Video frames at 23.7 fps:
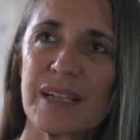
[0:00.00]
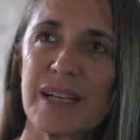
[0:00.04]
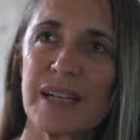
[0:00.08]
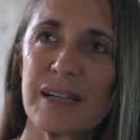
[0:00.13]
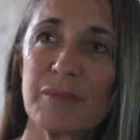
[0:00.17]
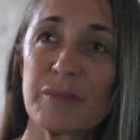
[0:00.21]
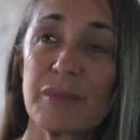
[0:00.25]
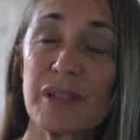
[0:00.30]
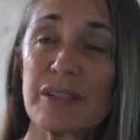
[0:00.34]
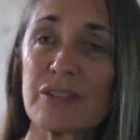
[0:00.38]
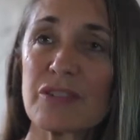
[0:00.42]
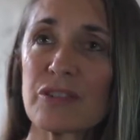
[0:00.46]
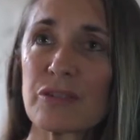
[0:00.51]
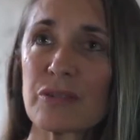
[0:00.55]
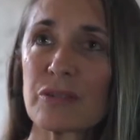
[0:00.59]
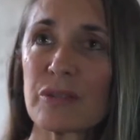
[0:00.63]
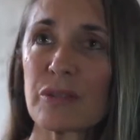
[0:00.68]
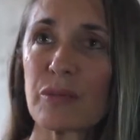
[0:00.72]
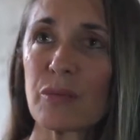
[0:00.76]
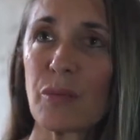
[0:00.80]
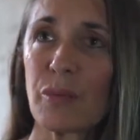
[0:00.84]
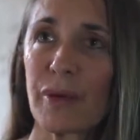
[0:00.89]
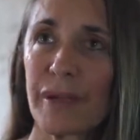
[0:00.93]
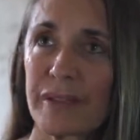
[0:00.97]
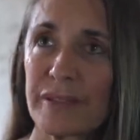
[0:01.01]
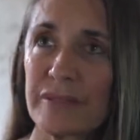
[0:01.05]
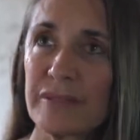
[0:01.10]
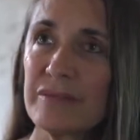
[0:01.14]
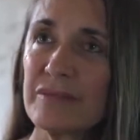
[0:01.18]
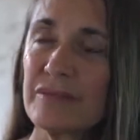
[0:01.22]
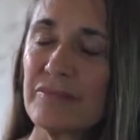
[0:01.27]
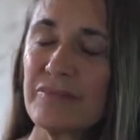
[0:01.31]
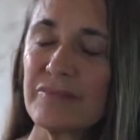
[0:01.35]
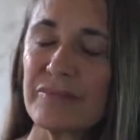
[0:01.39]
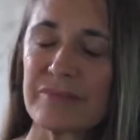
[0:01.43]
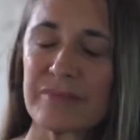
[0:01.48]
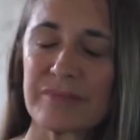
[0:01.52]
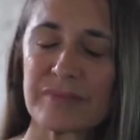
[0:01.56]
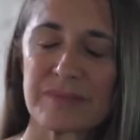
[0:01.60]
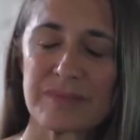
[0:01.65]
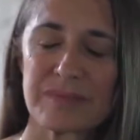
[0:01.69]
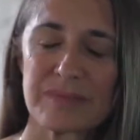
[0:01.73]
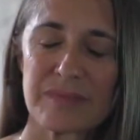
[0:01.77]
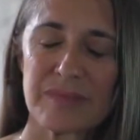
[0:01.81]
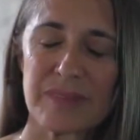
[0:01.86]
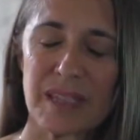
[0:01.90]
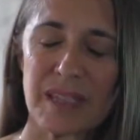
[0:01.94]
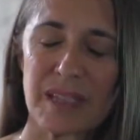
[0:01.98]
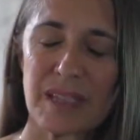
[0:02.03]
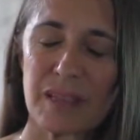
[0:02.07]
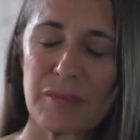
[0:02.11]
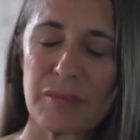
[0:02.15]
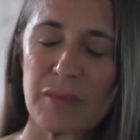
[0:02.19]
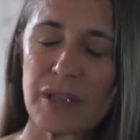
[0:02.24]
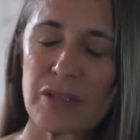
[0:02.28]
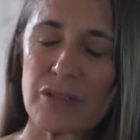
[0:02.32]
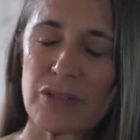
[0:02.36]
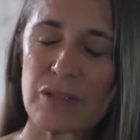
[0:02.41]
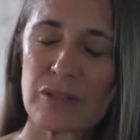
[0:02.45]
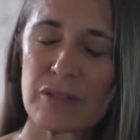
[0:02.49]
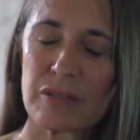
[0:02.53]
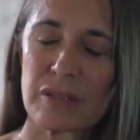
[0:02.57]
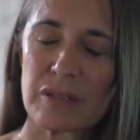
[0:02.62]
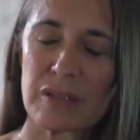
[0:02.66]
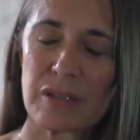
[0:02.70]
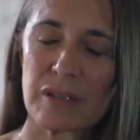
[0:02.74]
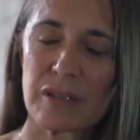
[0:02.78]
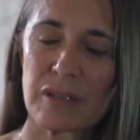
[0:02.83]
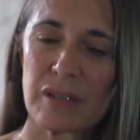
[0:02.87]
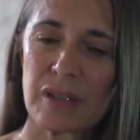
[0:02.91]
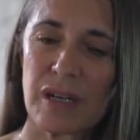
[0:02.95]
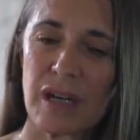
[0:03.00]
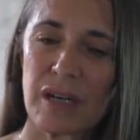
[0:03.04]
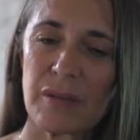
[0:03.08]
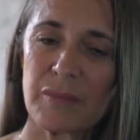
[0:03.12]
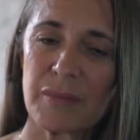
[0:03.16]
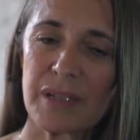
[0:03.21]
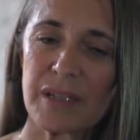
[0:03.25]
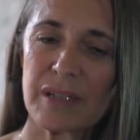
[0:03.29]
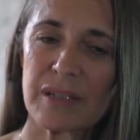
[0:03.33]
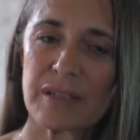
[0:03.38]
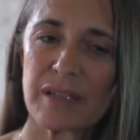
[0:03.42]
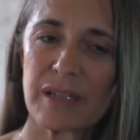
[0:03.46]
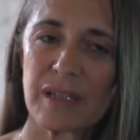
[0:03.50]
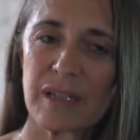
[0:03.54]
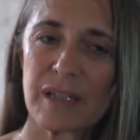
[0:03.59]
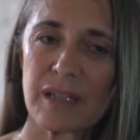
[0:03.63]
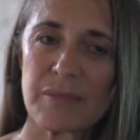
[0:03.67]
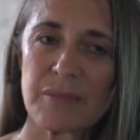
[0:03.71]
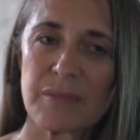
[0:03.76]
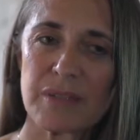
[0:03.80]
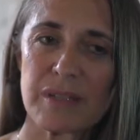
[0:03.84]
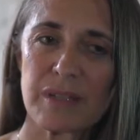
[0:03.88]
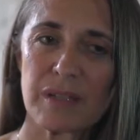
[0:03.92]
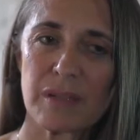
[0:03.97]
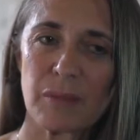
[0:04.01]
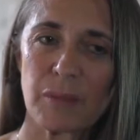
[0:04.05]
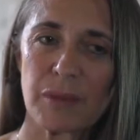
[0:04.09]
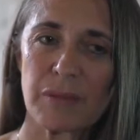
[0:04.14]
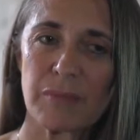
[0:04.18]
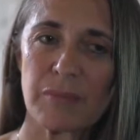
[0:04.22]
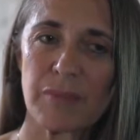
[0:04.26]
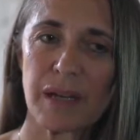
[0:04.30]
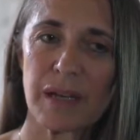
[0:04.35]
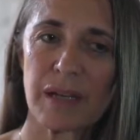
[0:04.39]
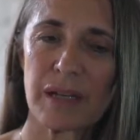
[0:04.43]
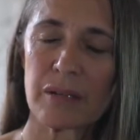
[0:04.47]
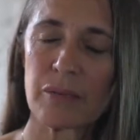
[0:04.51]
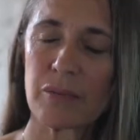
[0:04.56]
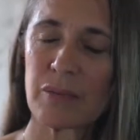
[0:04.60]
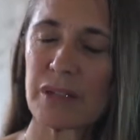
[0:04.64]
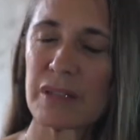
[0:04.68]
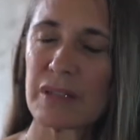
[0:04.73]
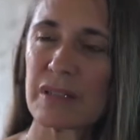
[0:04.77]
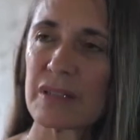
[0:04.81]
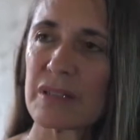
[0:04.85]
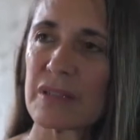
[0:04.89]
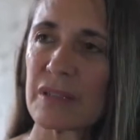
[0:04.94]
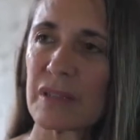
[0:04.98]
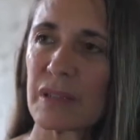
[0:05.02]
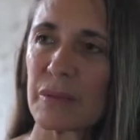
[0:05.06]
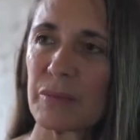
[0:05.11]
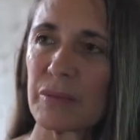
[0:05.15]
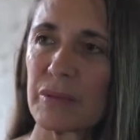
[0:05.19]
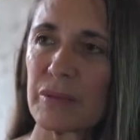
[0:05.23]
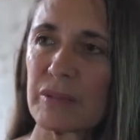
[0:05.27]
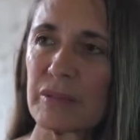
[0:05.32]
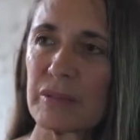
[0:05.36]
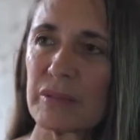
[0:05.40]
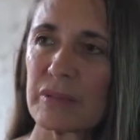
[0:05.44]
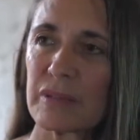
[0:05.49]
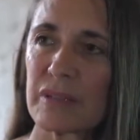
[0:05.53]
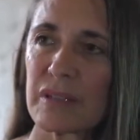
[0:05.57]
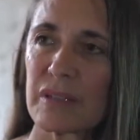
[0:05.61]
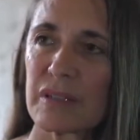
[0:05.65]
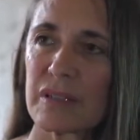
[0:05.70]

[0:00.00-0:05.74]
I'm not sure when, and I'm not sure how many times I went back with this couple,